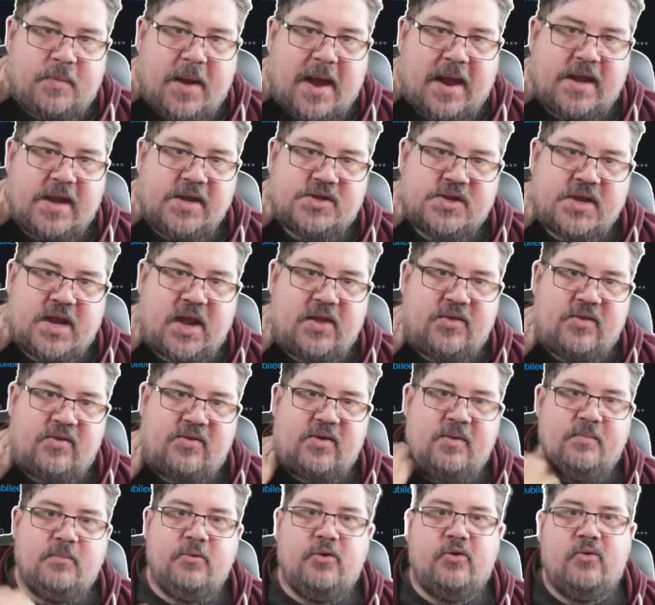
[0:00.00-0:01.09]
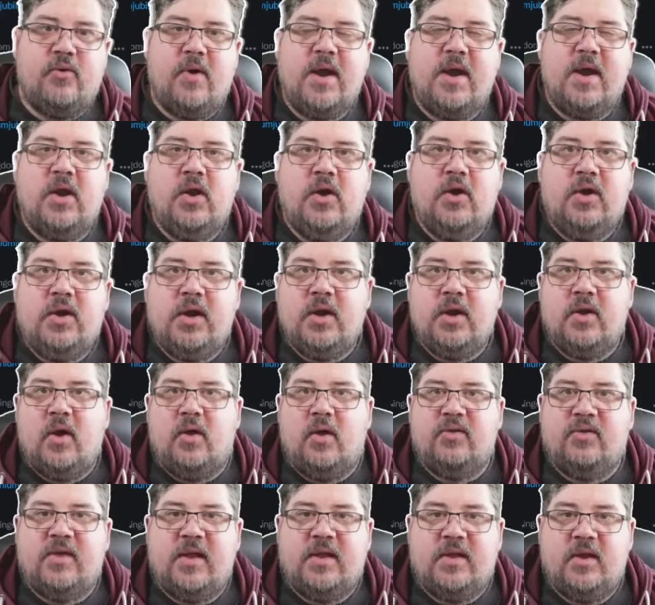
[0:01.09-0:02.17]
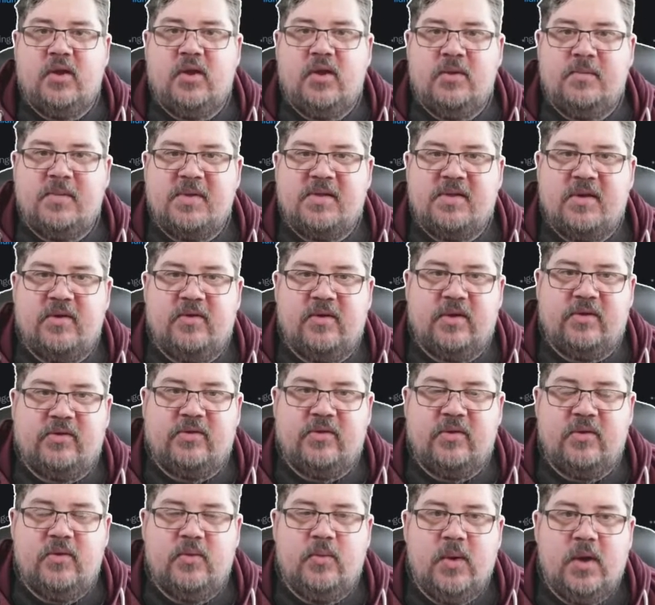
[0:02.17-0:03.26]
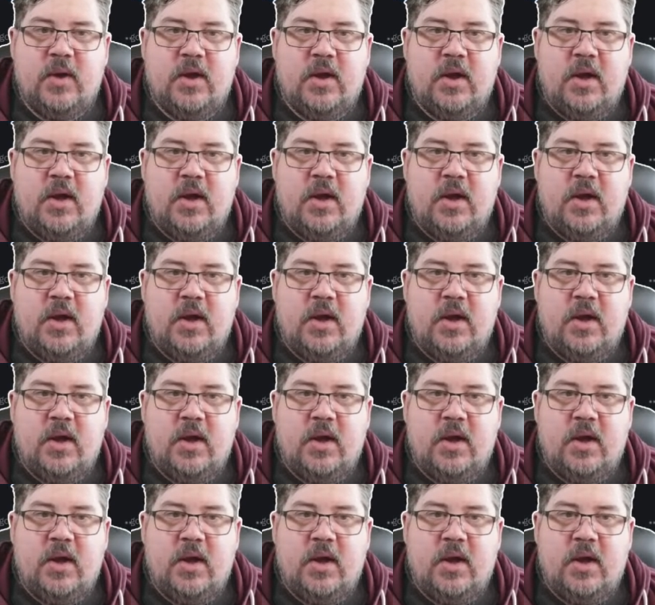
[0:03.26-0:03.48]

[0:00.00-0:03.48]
packaged together some great learning content, learning material to,